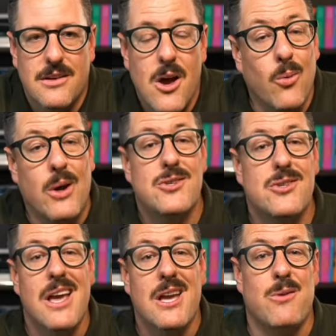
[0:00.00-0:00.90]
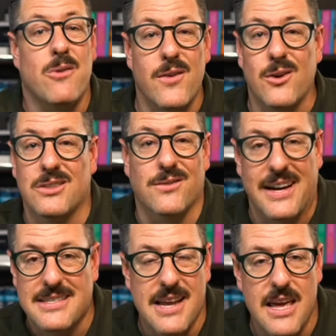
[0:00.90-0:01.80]
which can reveal
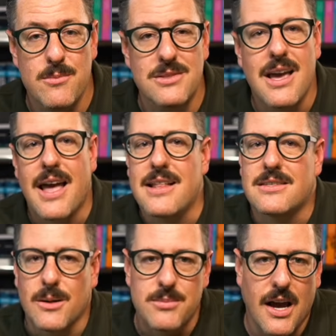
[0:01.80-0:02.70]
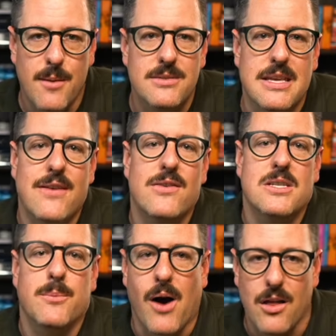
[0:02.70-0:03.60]
device names and sometimes even
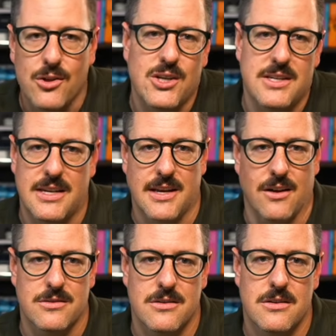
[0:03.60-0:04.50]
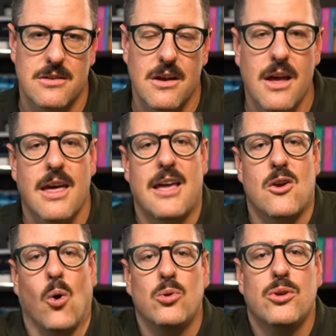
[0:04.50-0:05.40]
topology details. In
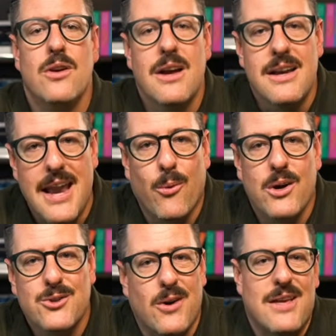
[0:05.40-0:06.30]
older networks running